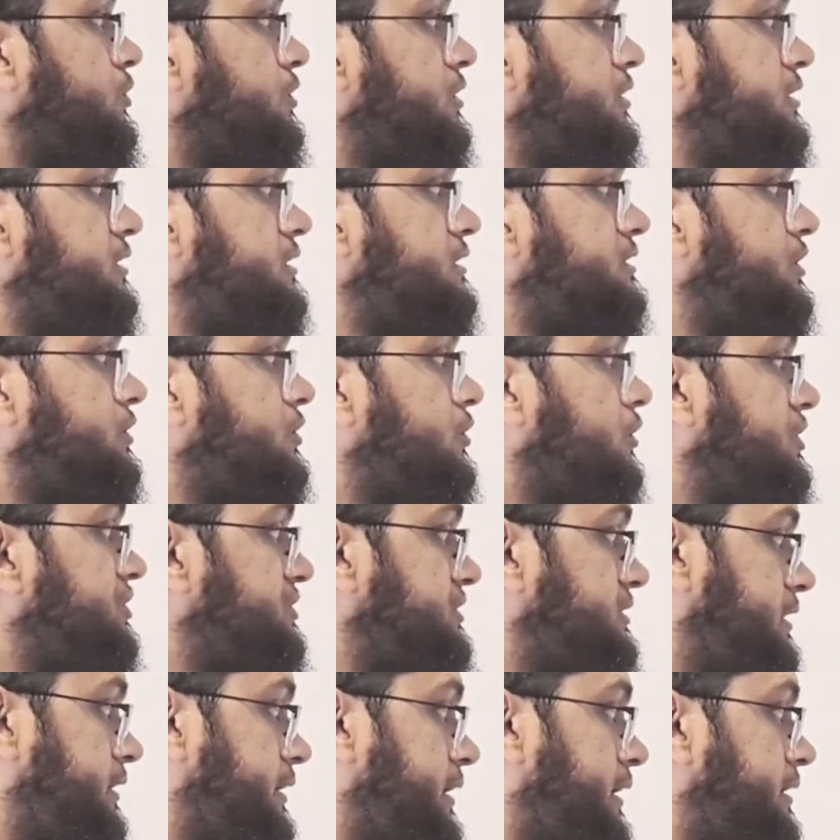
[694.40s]
words or
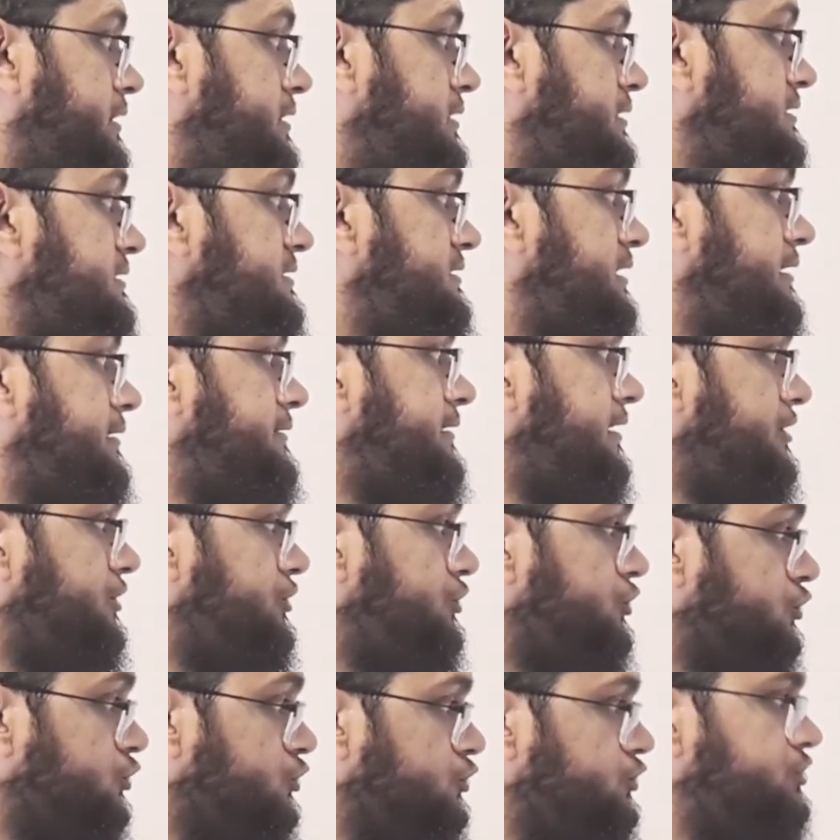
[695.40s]
question letters that are
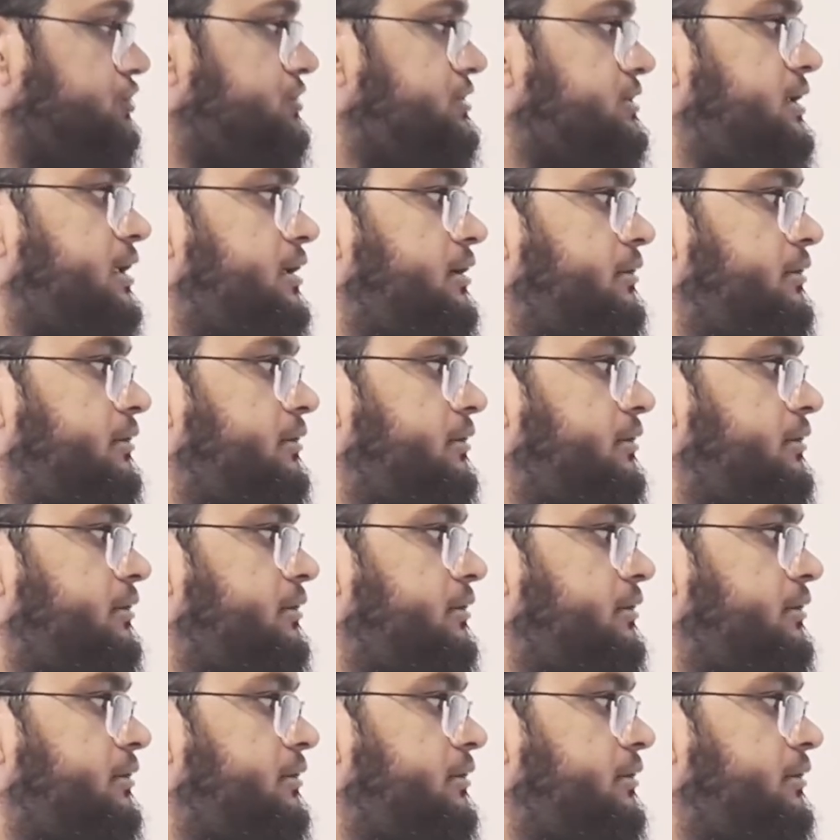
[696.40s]
used in